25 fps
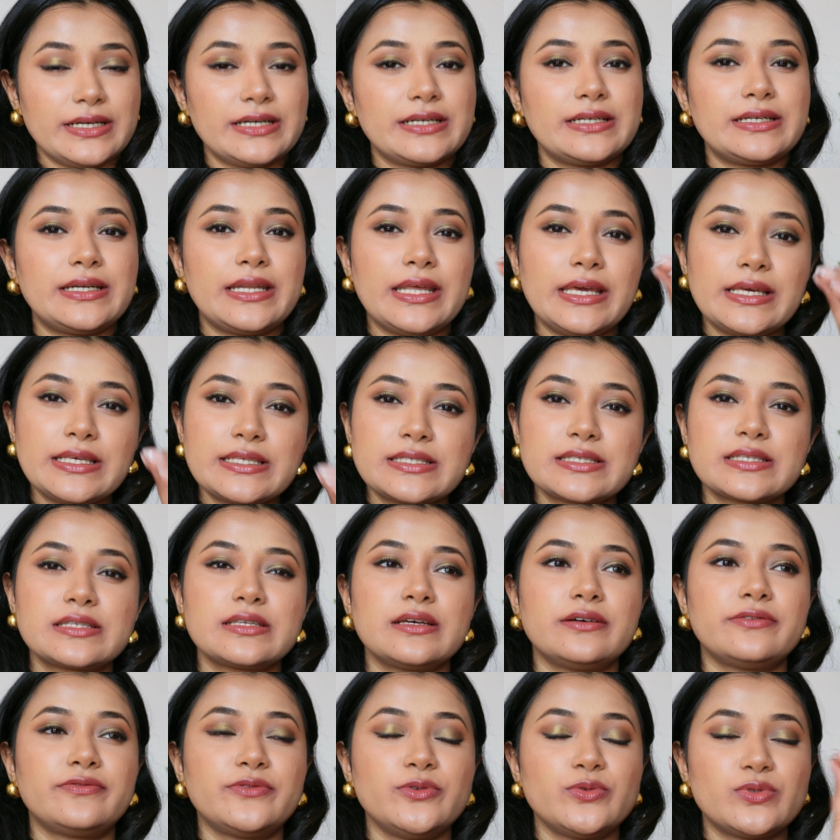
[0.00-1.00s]
It
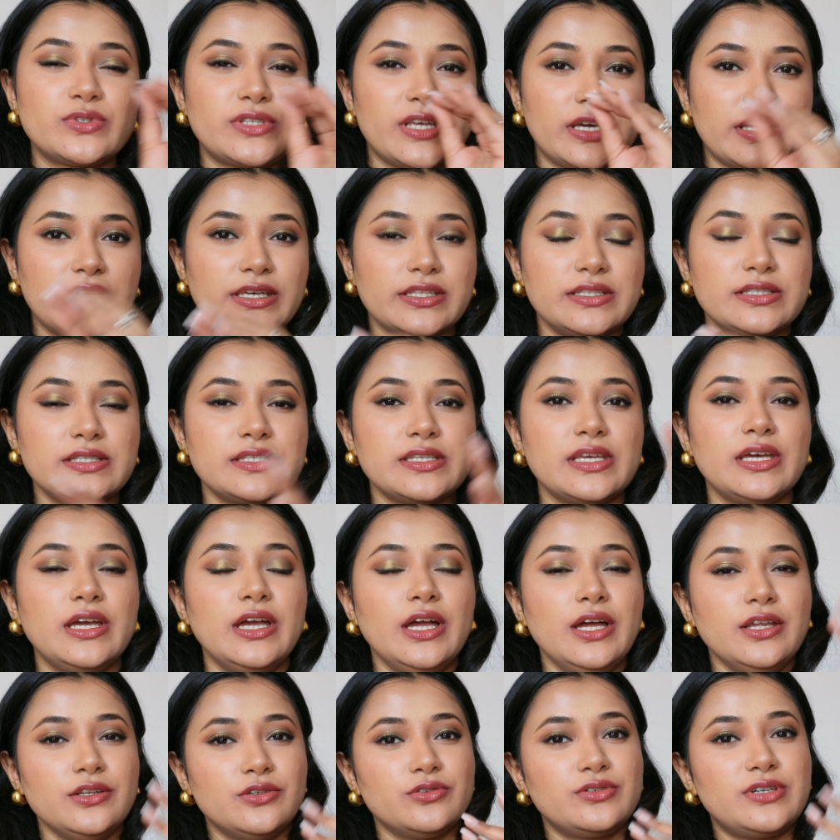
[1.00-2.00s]
takes a few seconds
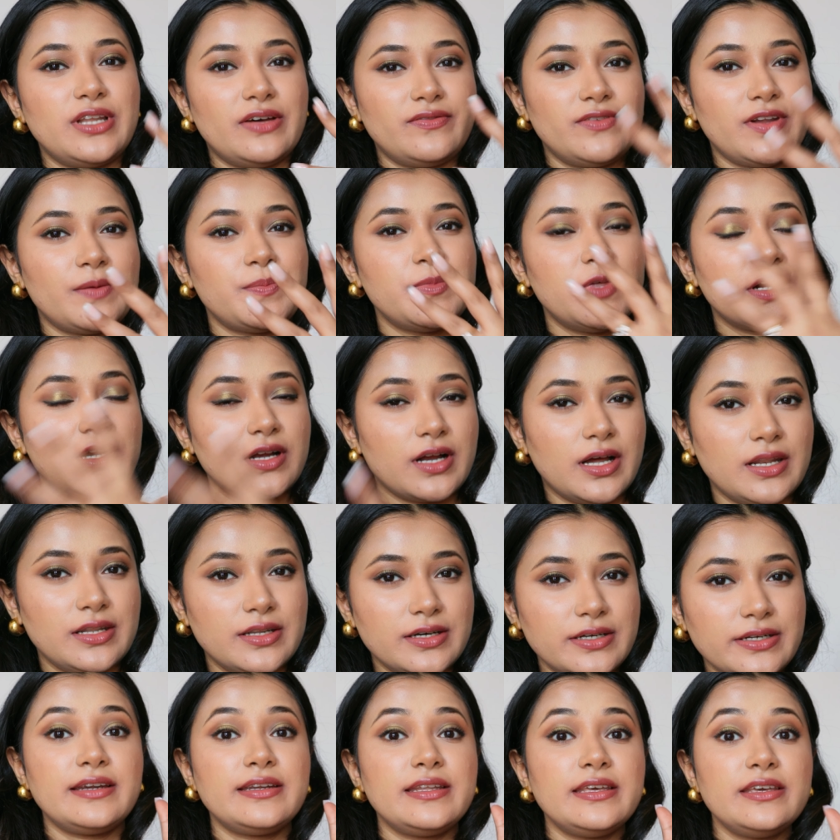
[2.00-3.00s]
to develop the
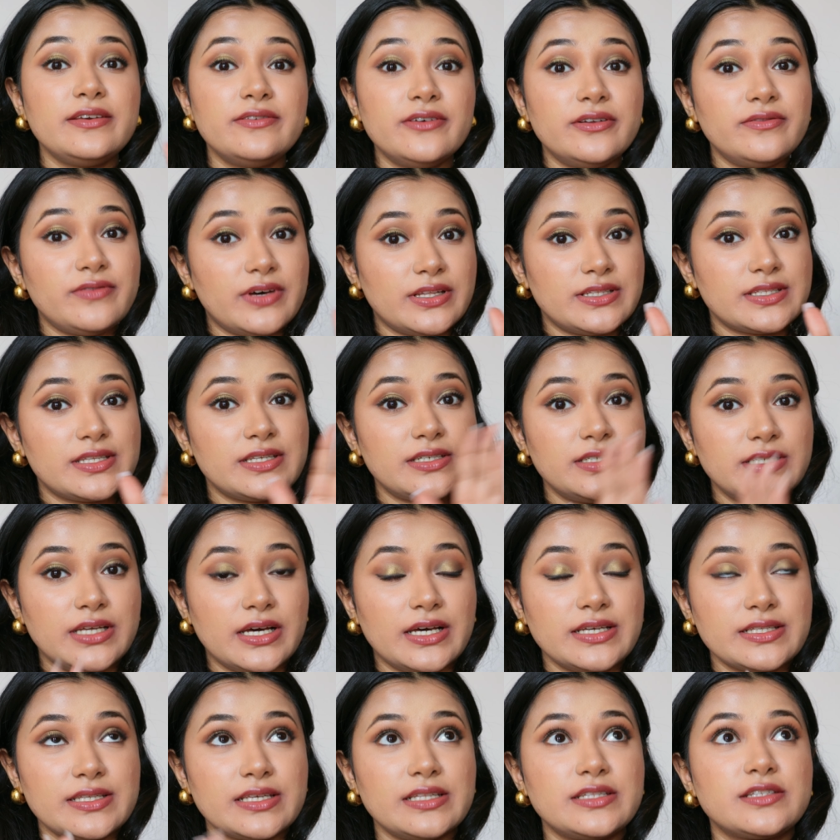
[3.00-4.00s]
color, and even once it
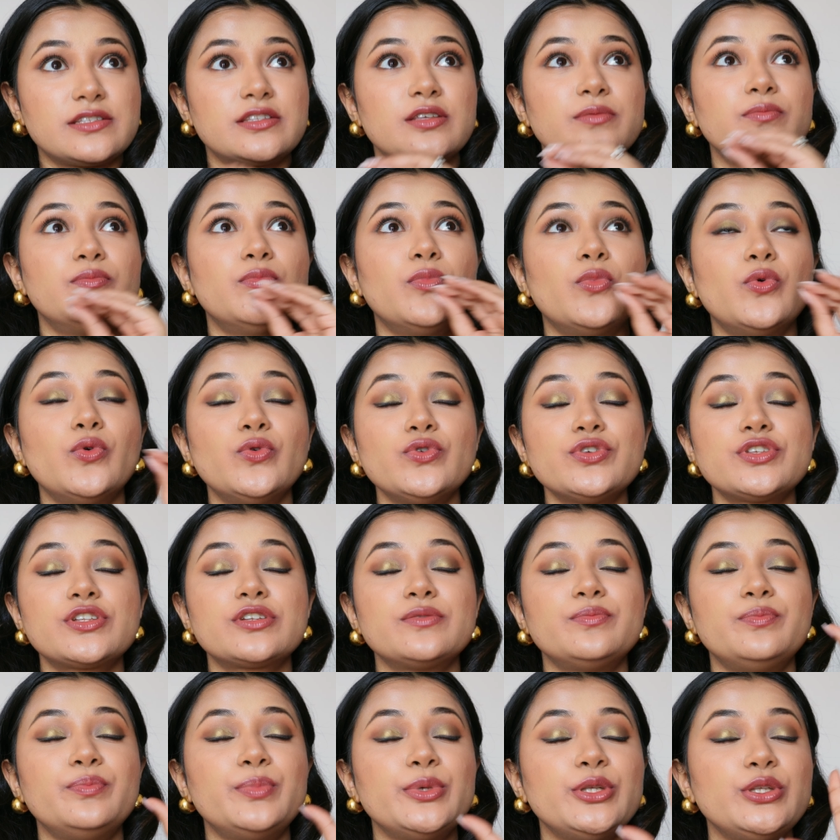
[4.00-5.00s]
does, it's the
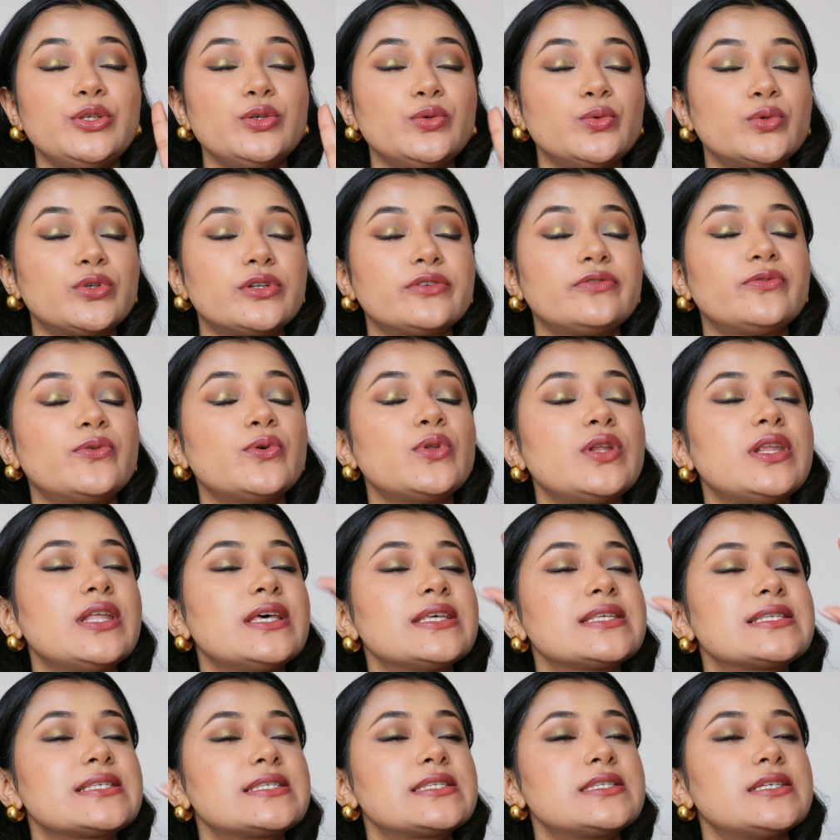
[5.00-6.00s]
most beautiful
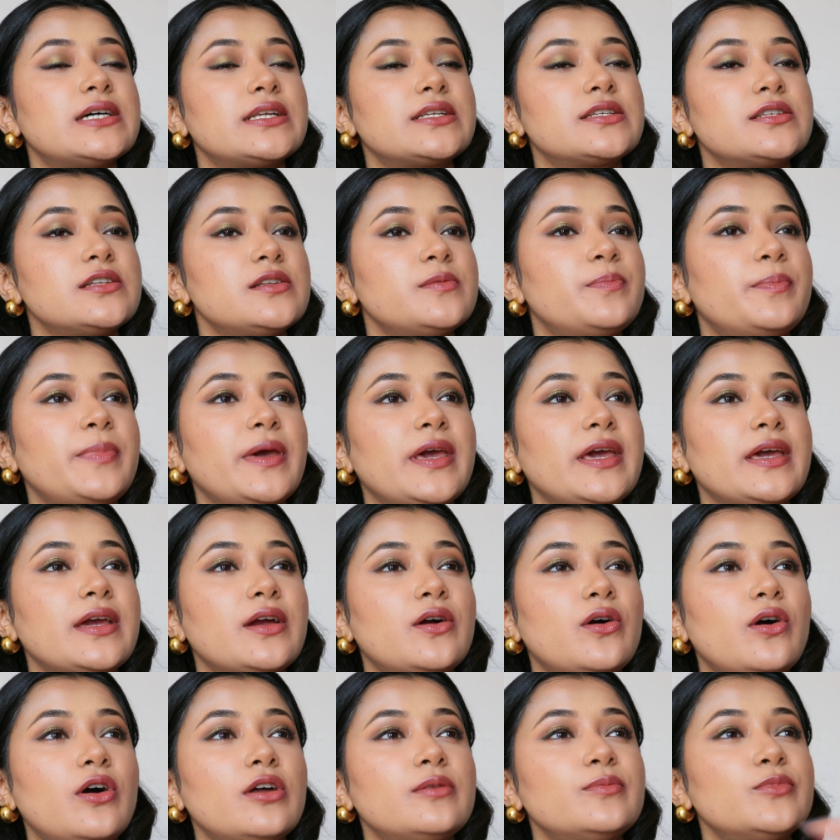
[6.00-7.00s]
subtle
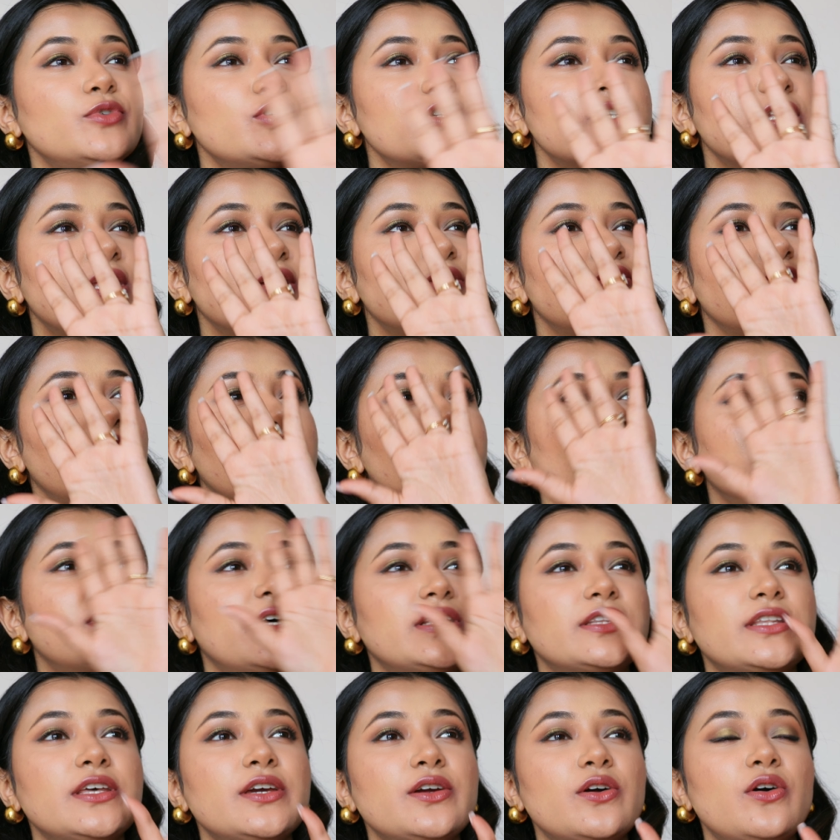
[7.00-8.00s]
pink, almost like you have
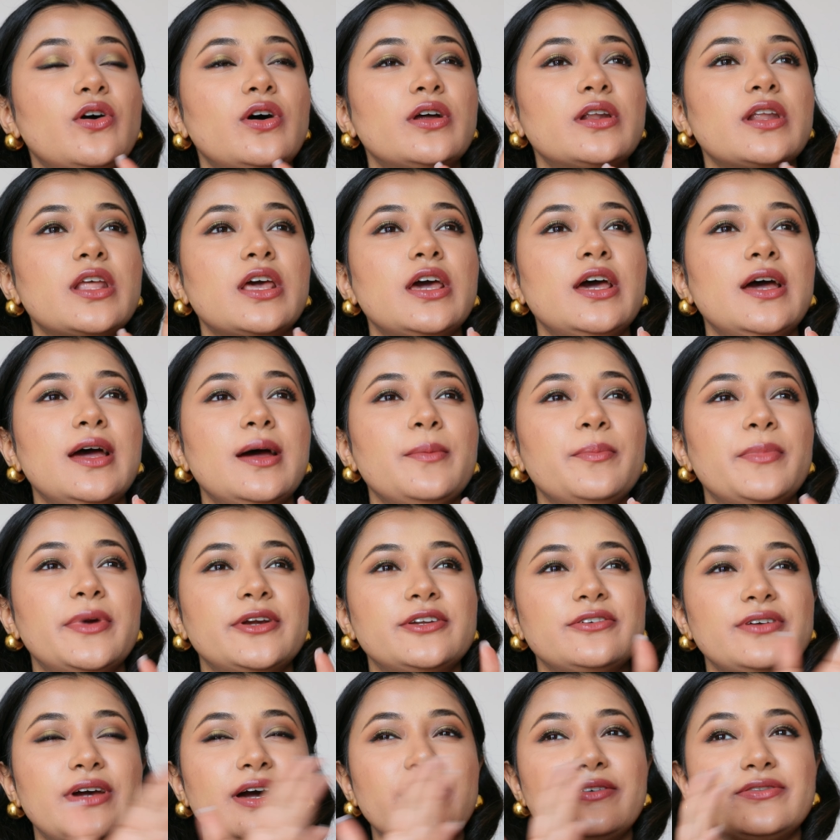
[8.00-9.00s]
nothing on but
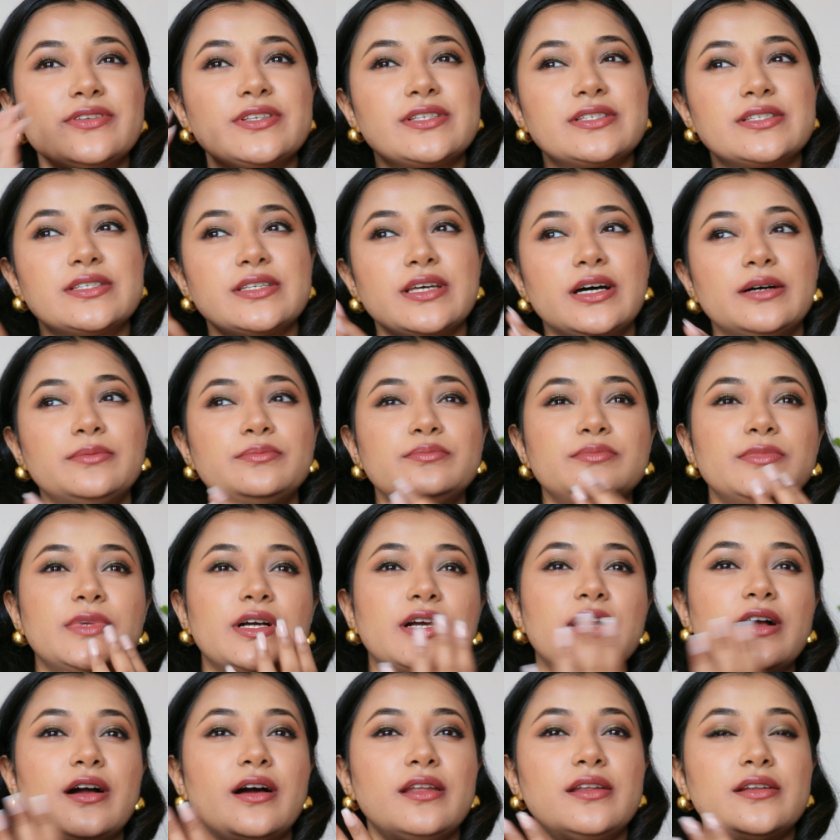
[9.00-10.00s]
you have some
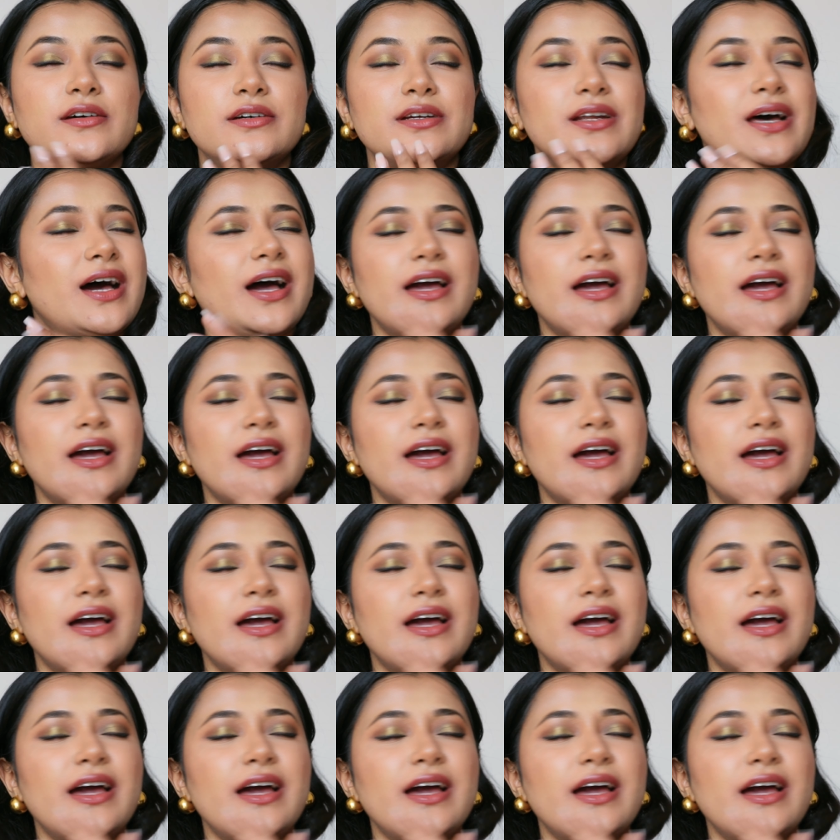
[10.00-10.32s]
color.